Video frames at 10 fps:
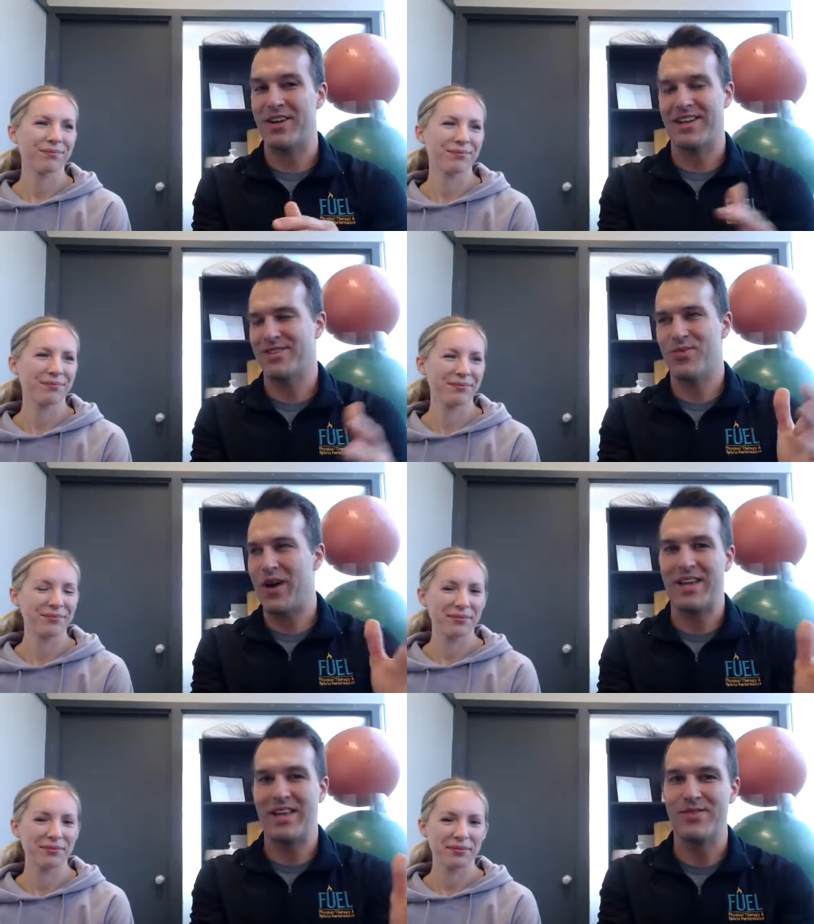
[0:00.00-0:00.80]
Speaker 1: I guess,
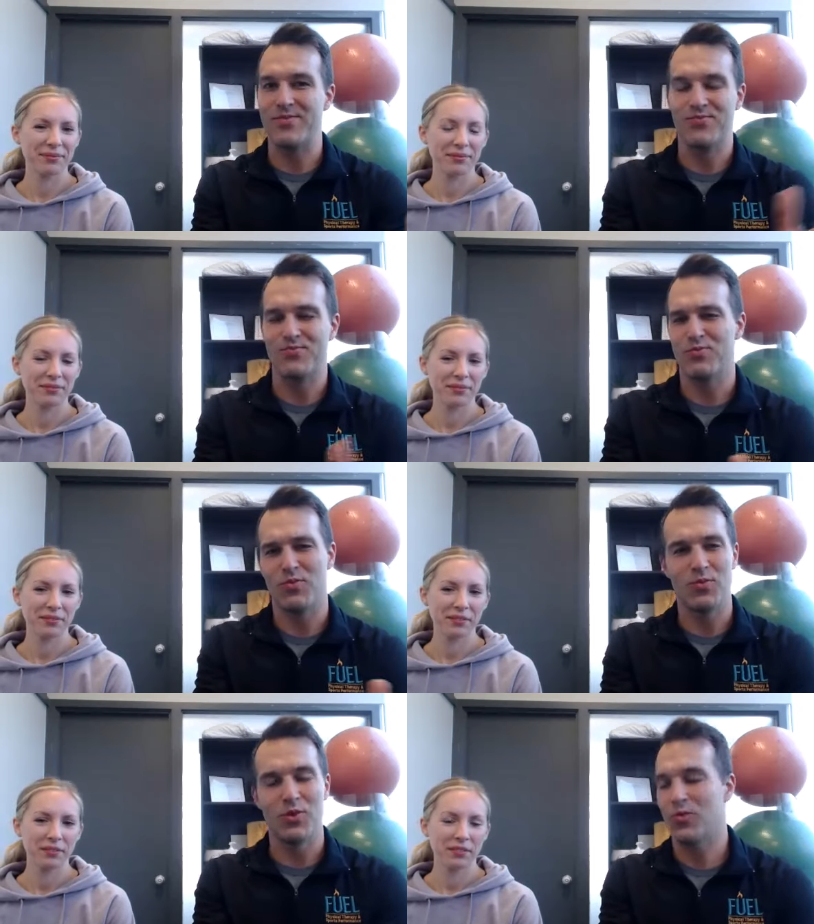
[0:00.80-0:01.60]
why he
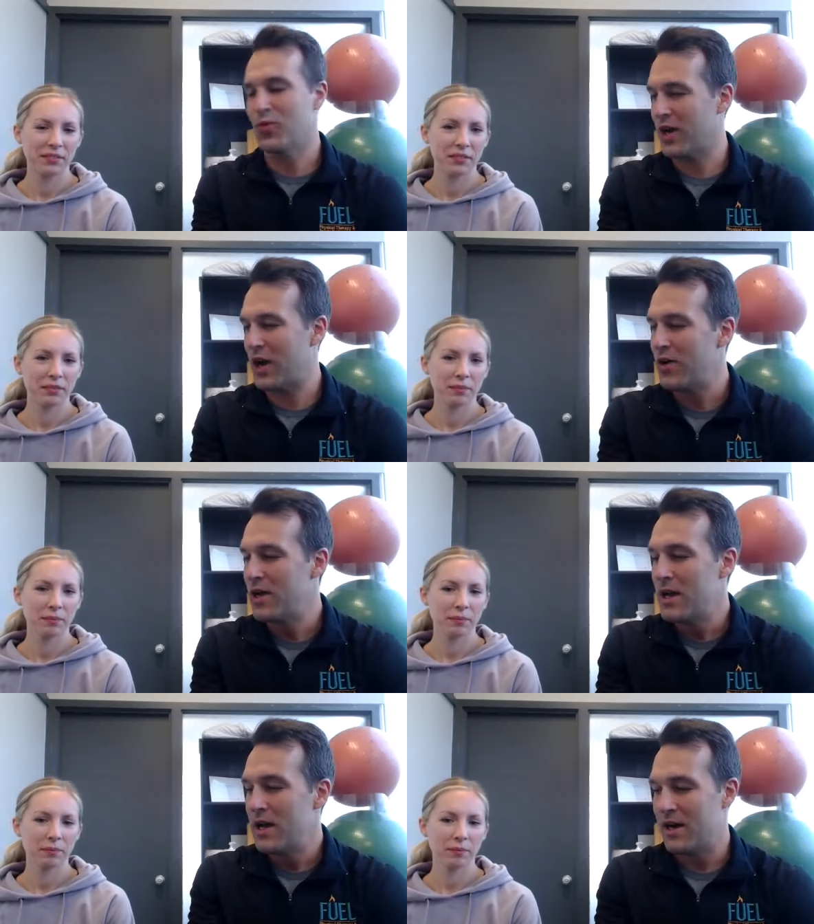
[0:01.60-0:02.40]
wouldn't work
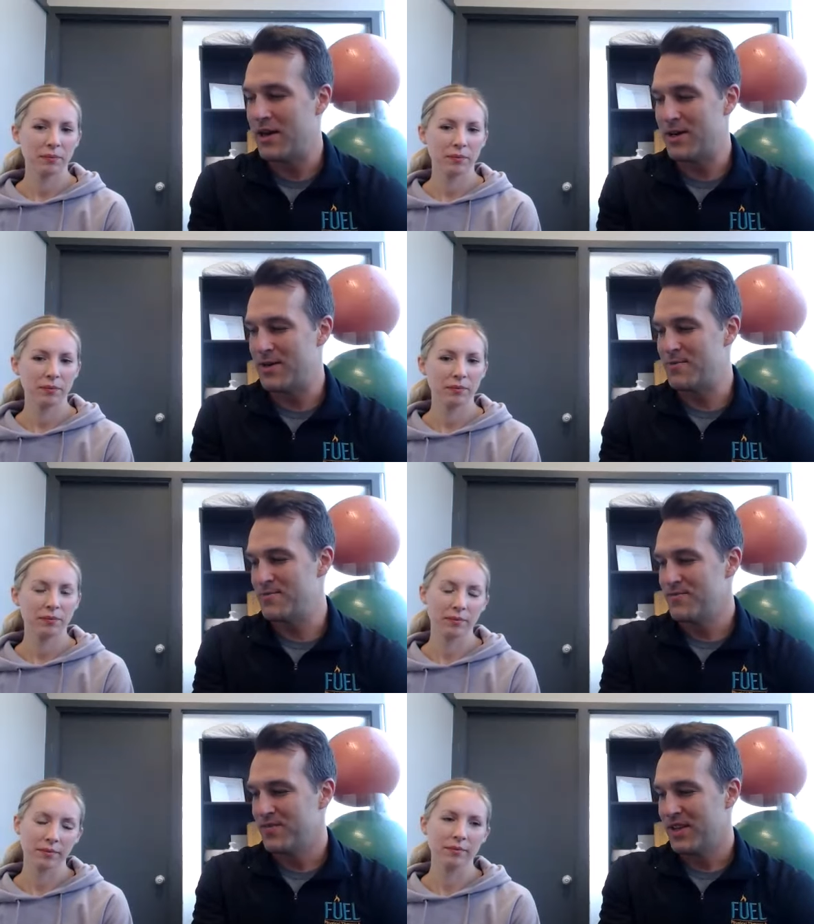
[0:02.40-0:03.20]
out.
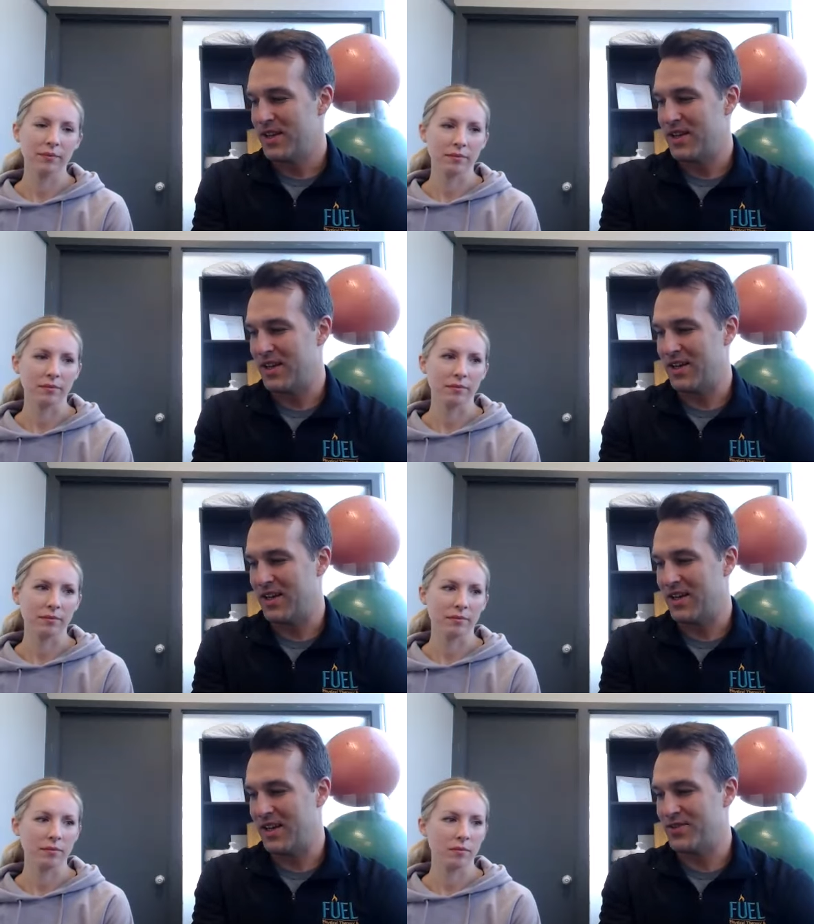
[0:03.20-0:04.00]
I
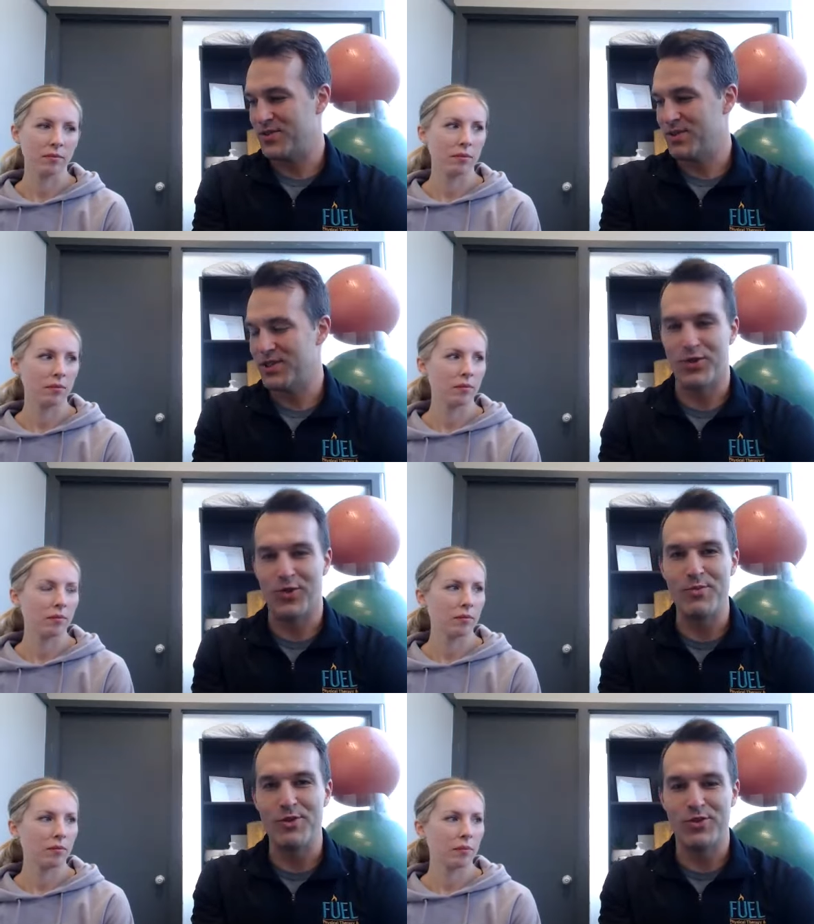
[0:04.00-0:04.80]
have some
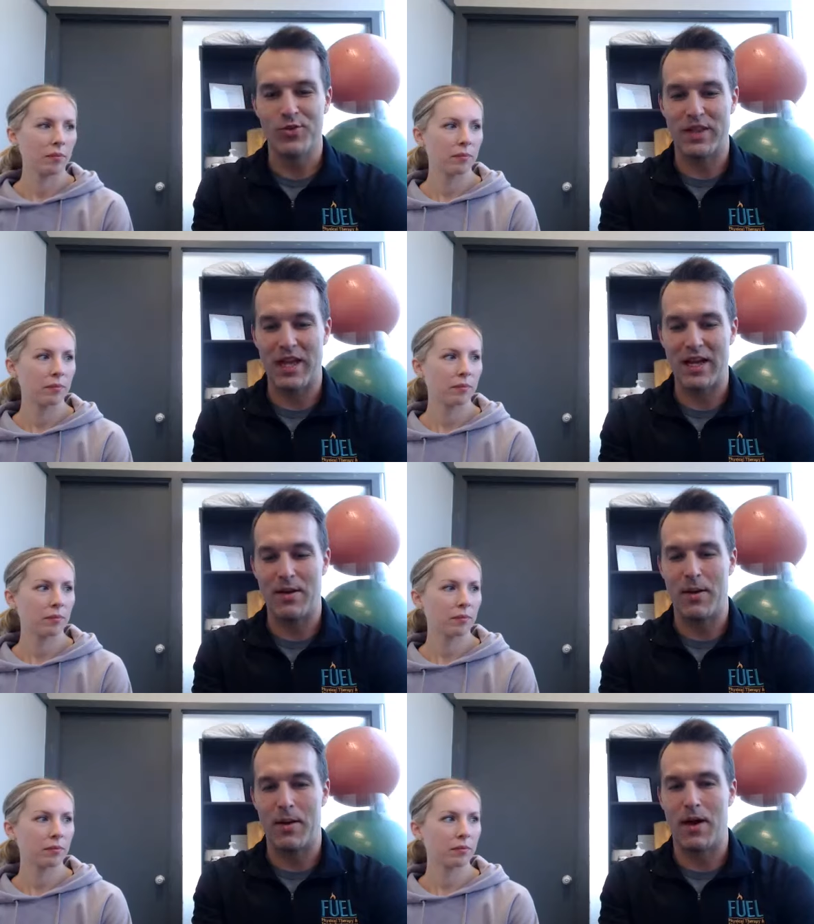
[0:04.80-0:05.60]
disagreements with
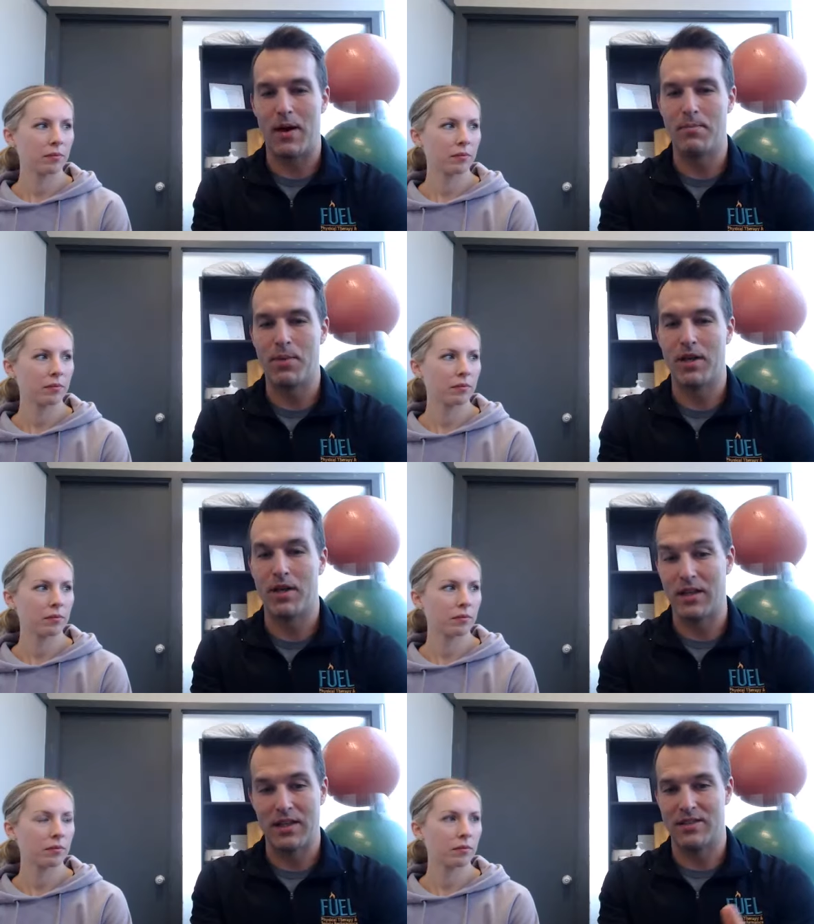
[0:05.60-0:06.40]
that,
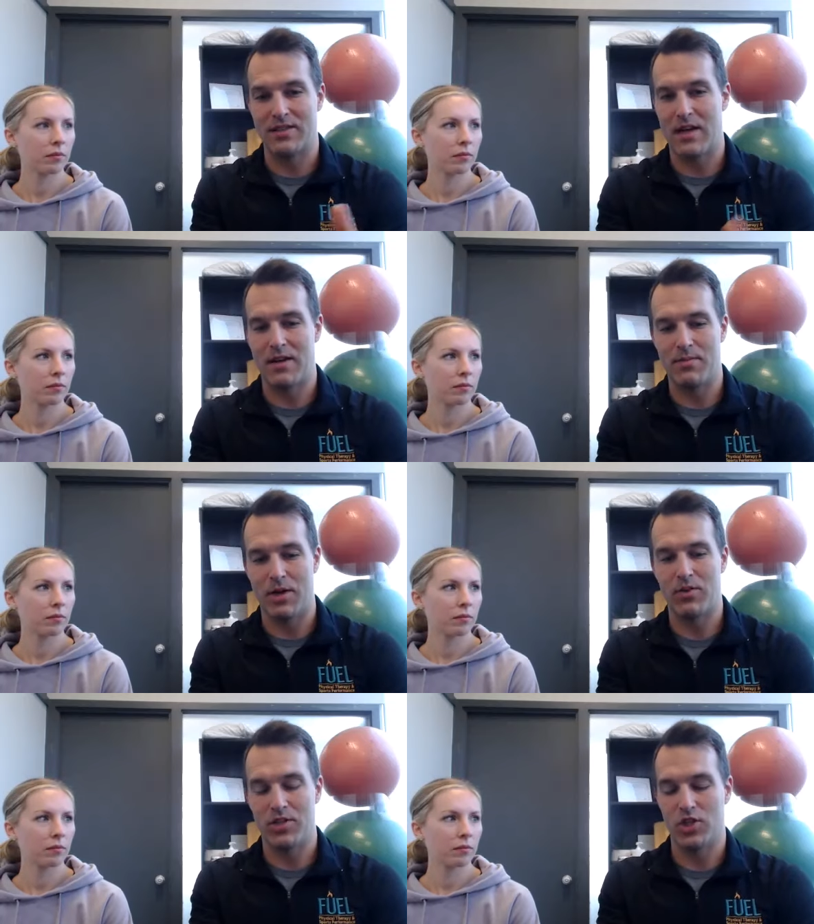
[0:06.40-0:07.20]
but that's not
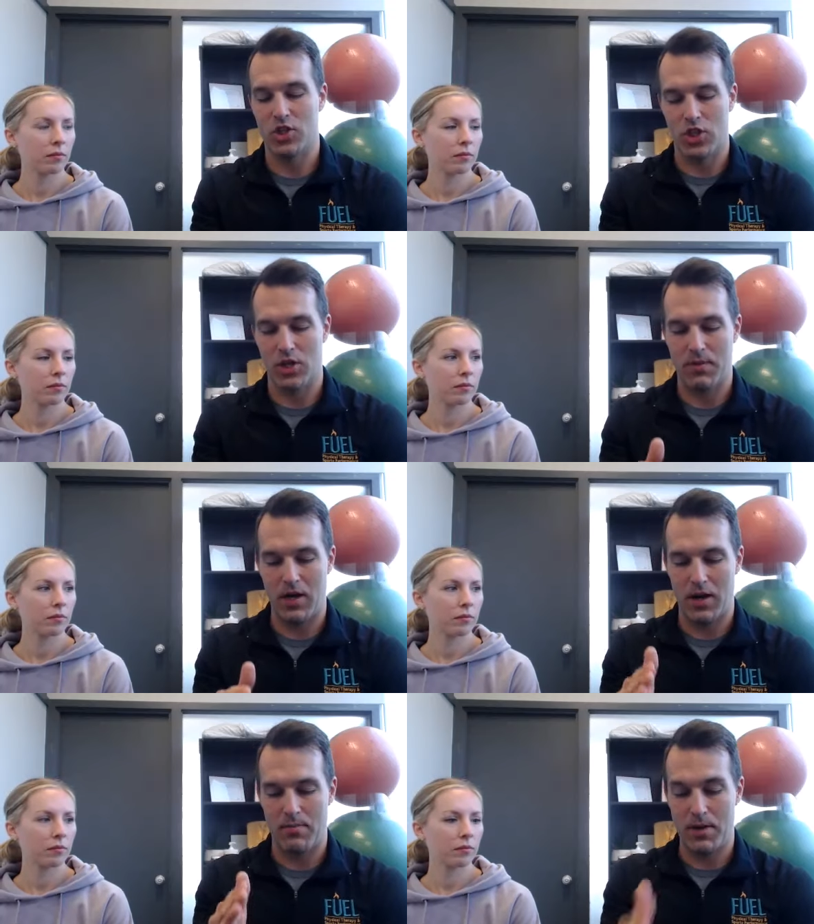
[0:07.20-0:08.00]
my relationship.
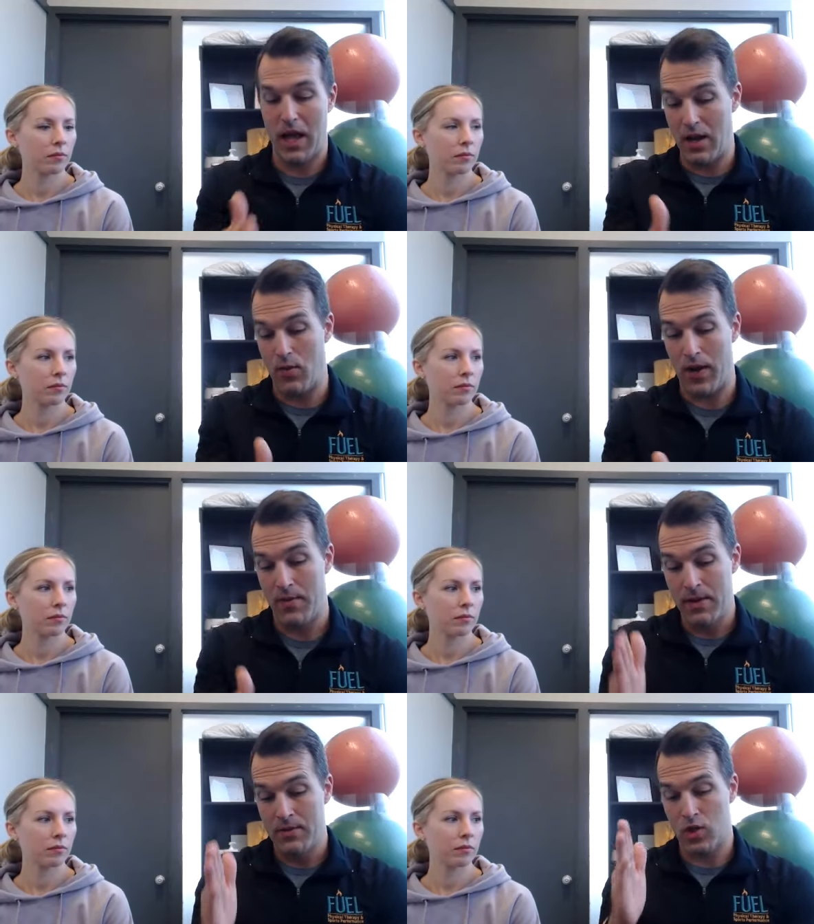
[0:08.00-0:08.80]
But anyway,
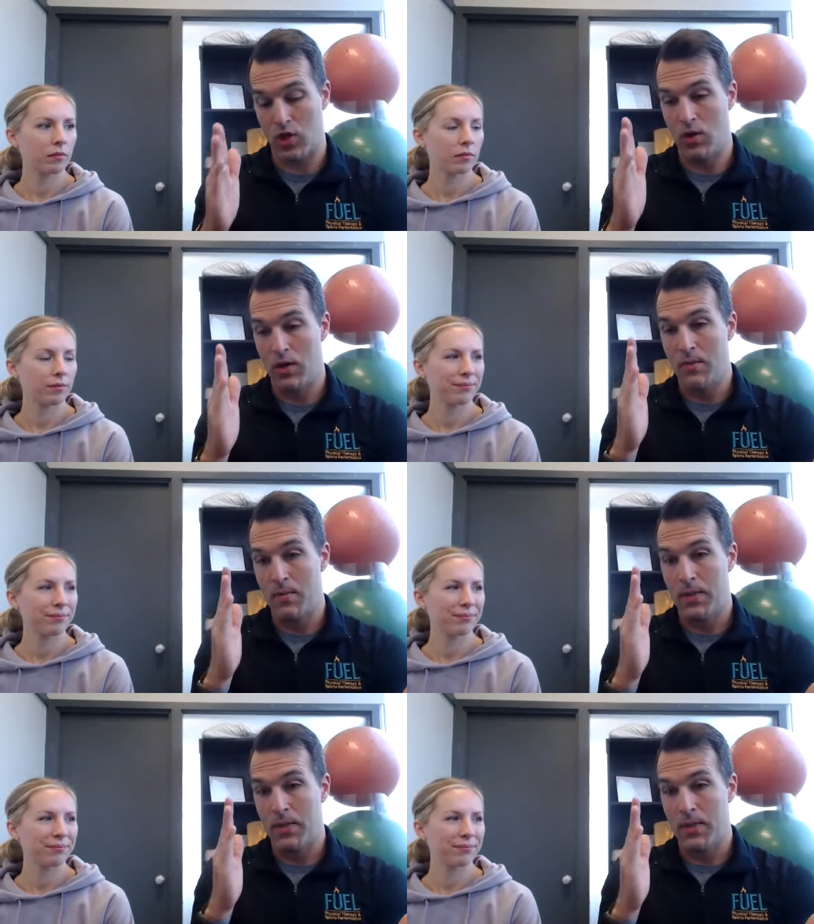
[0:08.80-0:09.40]
so